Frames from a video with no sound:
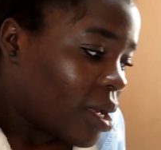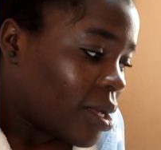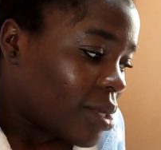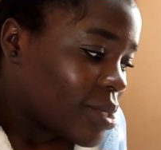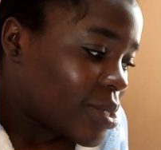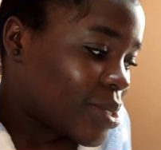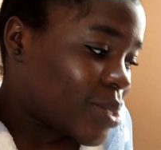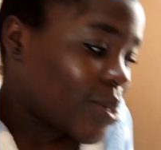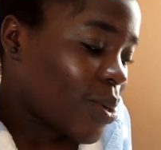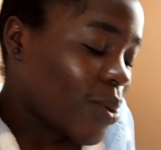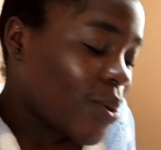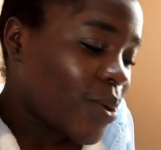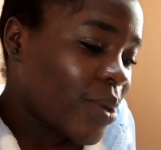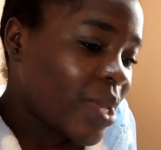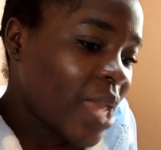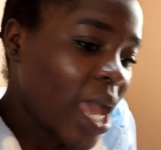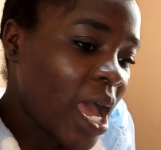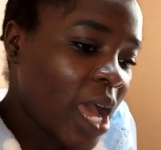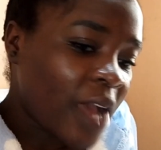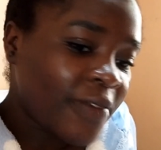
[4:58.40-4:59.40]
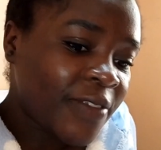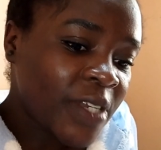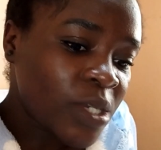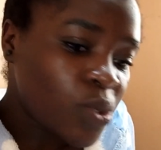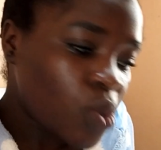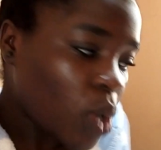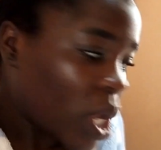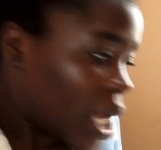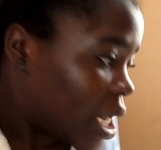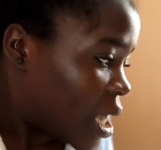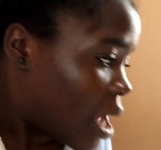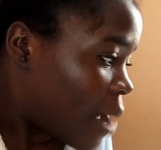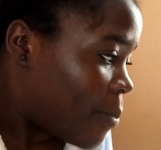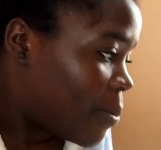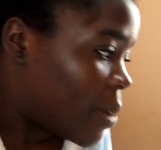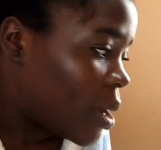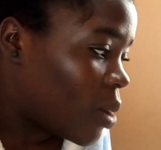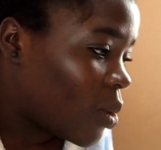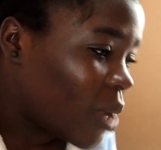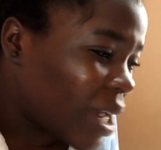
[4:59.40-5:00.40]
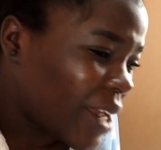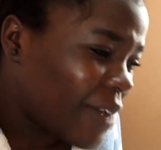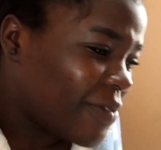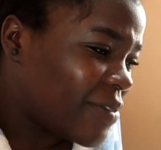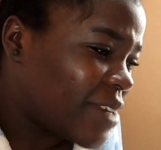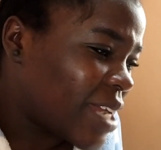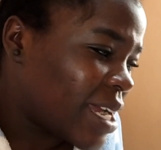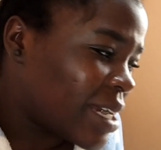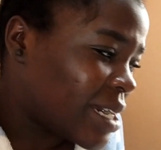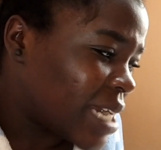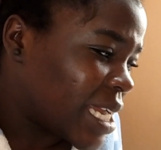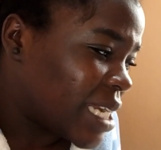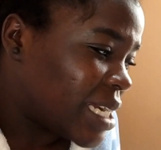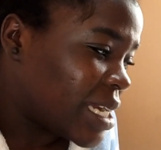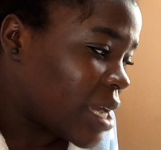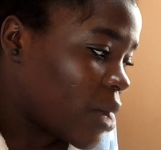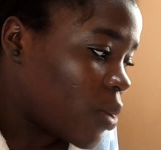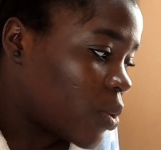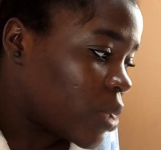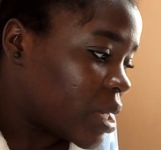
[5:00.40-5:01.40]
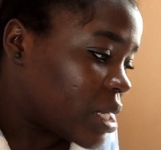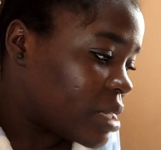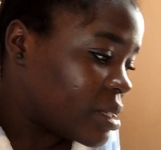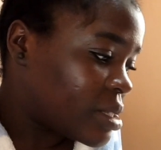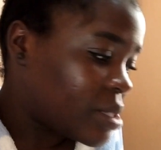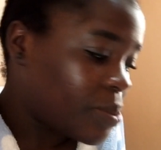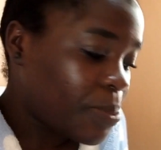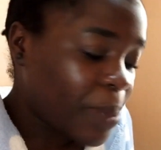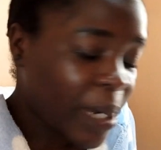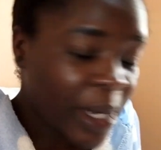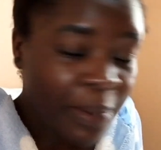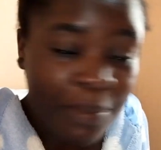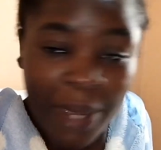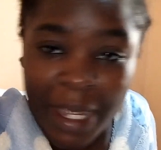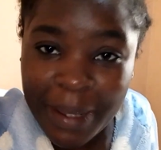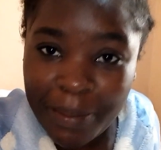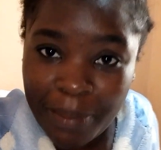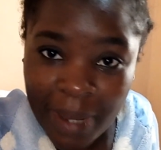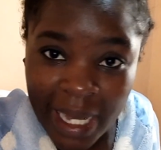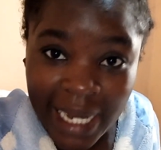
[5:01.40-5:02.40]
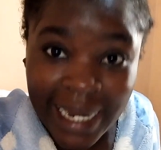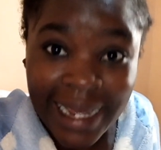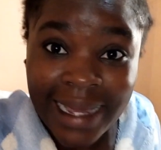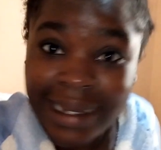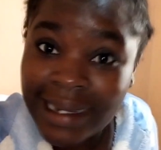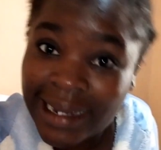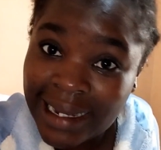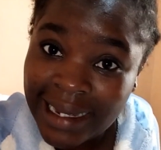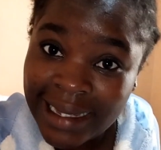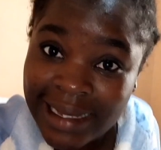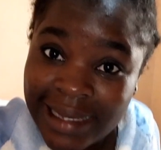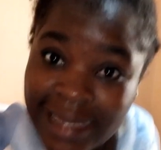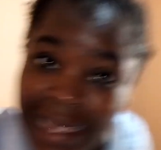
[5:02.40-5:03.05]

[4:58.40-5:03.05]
So yeah, I've just woken up. All I've done right now is spread my bed at least